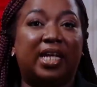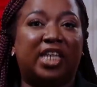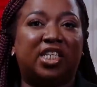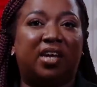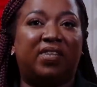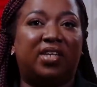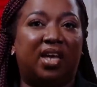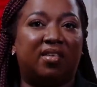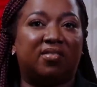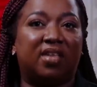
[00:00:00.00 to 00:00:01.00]
an HIV
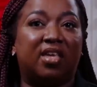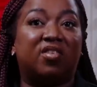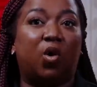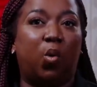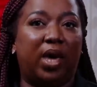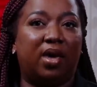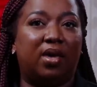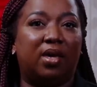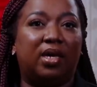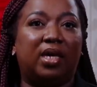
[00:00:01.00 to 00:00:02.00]
test is quick,
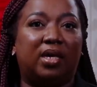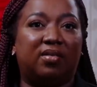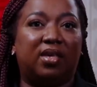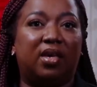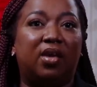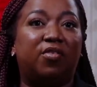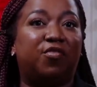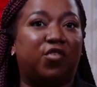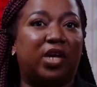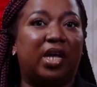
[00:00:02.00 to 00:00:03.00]
easy,
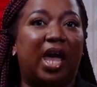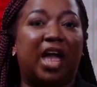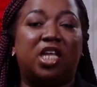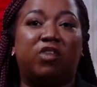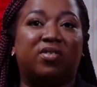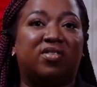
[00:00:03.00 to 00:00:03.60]
free, and your